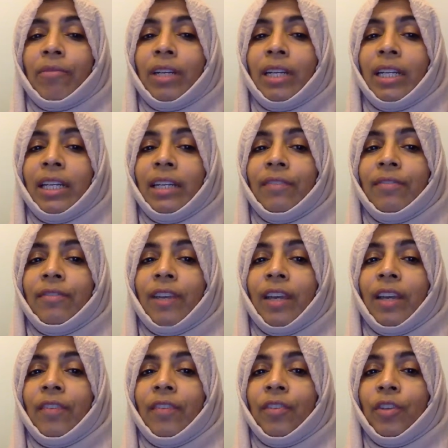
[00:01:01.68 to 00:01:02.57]
relief
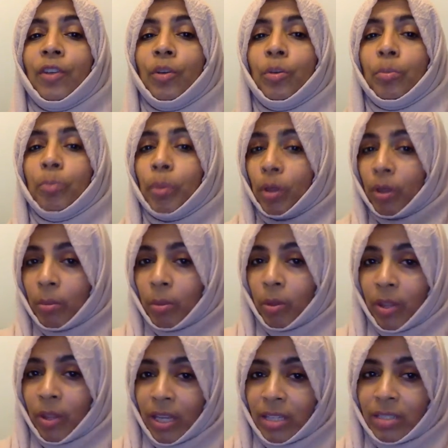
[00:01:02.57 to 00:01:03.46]
if you put them
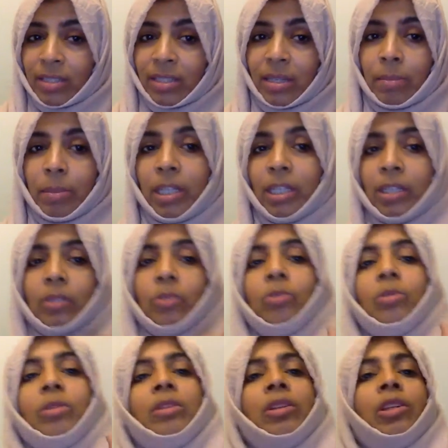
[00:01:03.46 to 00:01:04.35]
on their stomach
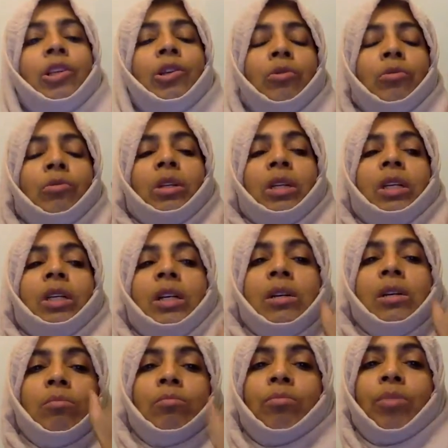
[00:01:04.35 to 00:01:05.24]
or you
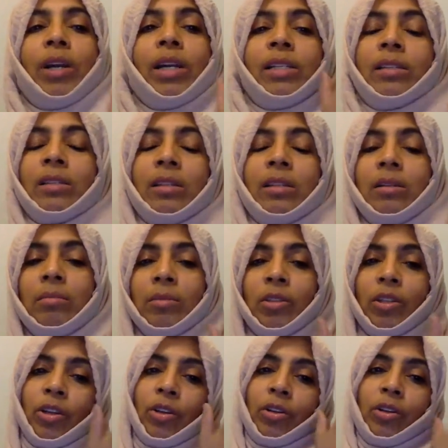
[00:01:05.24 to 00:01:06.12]
press them,
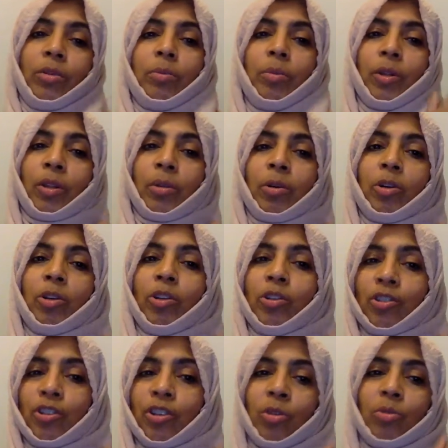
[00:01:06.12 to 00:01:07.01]
you put them on your
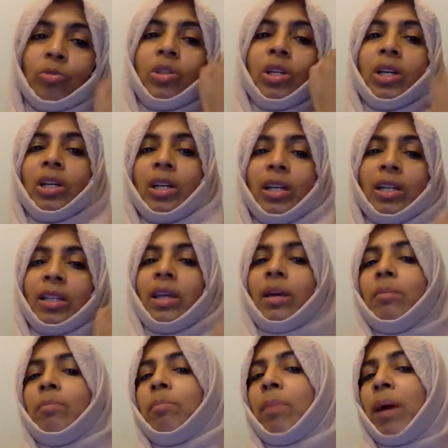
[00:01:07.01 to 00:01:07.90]
shoulder and
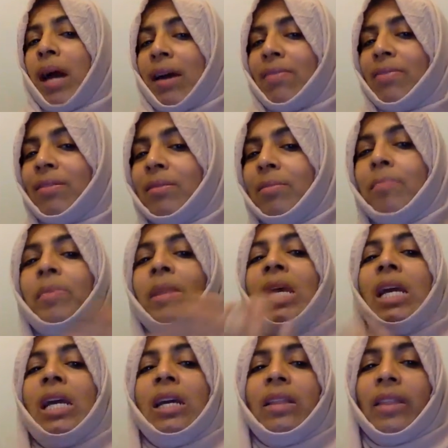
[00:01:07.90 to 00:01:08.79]
then pat them.
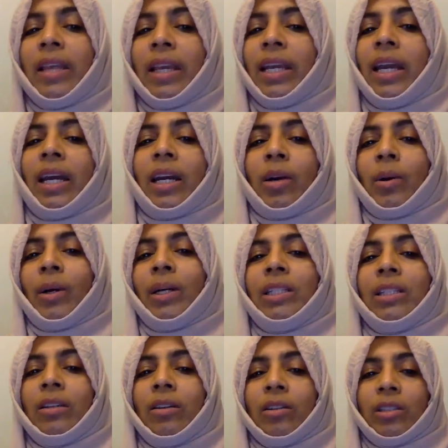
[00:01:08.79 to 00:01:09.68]
They get
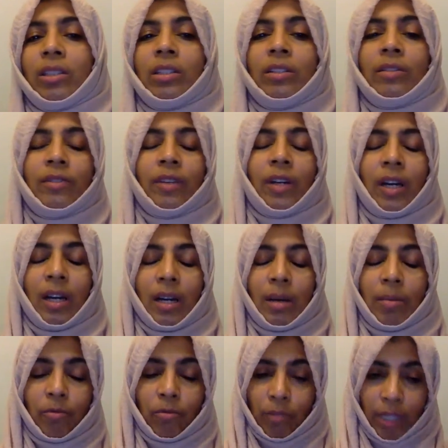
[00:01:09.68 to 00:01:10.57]
quite a lot of
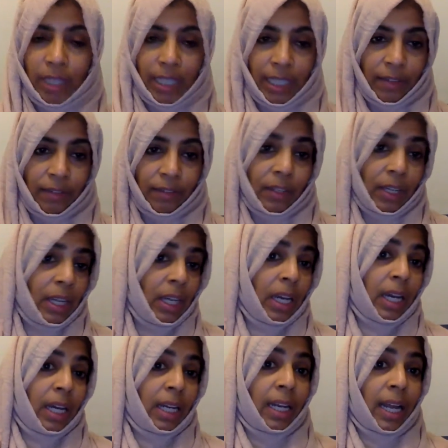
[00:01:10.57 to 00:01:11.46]
relief.
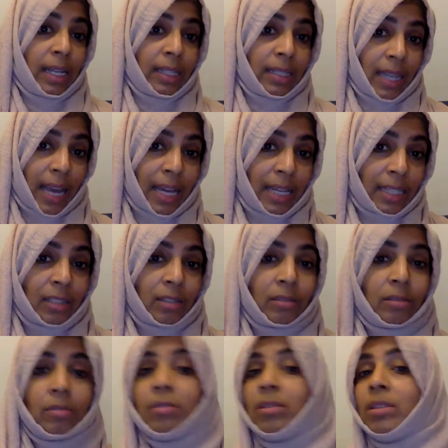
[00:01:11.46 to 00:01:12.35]
And as
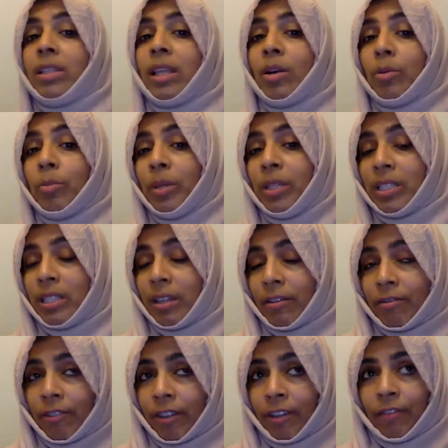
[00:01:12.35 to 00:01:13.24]
adults, they'll be
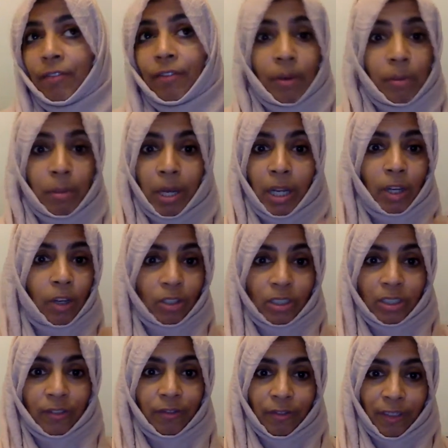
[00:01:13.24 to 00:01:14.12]
suffering from a
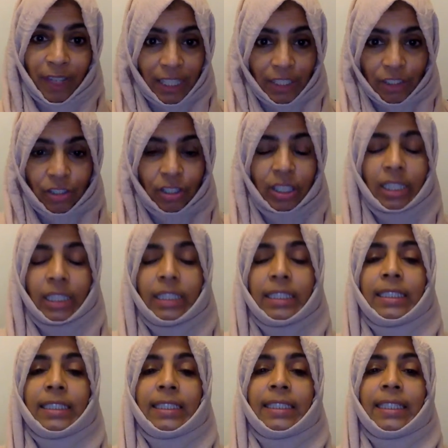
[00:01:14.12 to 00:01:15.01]
lot of
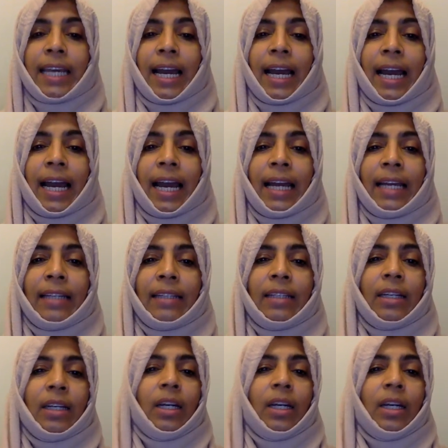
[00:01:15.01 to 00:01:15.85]
flatulence and